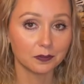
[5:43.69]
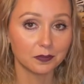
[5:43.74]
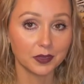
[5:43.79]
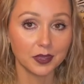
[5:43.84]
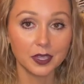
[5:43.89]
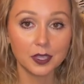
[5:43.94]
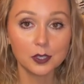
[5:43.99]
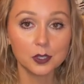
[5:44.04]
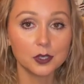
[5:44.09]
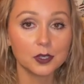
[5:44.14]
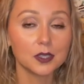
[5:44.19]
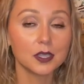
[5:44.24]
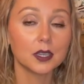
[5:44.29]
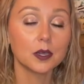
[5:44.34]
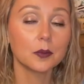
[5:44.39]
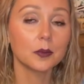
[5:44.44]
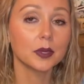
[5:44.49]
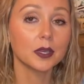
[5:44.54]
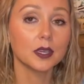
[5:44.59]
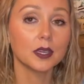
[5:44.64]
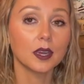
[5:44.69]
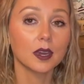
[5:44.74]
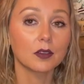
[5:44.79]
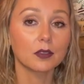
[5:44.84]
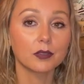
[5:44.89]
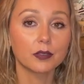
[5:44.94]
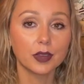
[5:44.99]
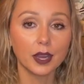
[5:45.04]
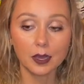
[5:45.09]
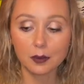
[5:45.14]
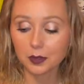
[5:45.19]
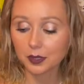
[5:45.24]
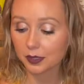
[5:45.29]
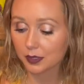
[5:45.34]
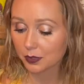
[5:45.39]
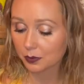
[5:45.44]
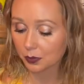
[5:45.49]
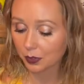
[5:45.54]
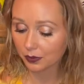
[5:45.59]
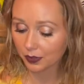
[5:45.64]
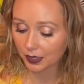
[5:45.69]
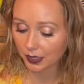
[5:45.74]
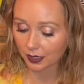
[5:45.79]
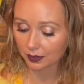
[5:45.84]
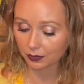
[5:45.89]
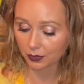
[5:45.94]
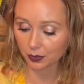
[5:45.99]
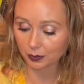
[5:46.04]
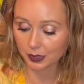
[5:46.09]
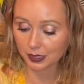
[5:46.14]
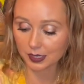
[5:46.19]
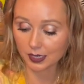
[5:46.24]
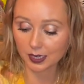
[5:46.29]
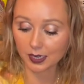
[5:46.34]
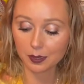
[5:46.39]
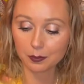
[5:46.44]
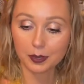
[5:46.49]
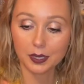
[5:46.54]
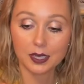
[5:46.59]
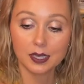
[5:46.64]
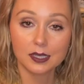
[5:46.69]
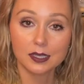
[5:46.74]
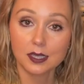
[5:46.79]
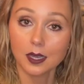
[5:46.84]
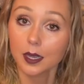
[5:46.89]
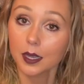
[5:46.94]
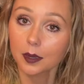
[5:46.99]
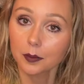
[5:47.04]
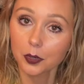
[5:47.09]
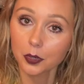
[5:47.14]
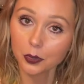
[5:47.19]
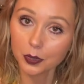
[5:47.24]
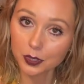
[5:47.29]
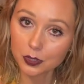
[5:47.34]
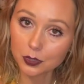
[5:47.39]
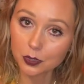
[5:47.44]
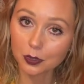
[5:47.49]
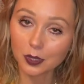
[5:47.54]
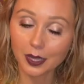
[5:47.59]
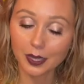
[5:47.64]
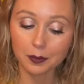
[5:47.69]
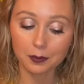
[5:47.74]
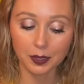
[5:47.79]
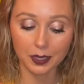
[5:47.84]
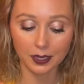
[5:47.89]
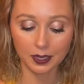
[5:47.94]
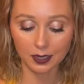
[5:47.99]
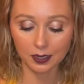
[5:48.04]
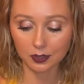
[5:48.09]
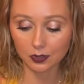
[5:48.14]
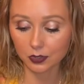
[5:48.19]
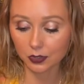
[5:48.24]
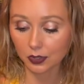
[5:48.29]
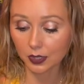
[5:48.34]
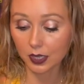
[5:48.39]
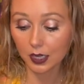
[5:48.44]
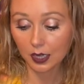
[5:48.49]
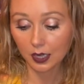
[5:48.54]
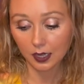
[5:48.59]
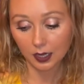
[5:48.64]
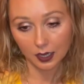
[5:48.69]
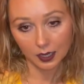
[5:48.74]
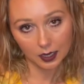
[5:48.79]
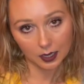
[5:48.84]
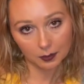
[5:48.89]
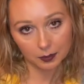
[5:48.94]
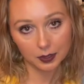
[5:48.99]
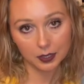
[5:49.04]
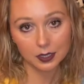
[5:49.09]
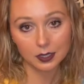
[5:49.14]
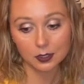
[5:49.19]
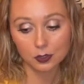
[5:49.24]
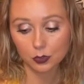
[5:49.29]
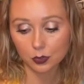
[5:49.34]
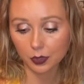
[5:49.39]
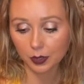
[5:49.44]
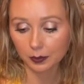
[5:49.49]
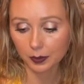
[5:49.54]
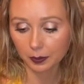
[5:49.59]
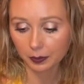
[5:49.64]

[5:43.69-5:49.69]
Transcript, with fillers: This is going to be a fabulous movie night for me tonight because I am going to light my candle and I'm going to enjoy my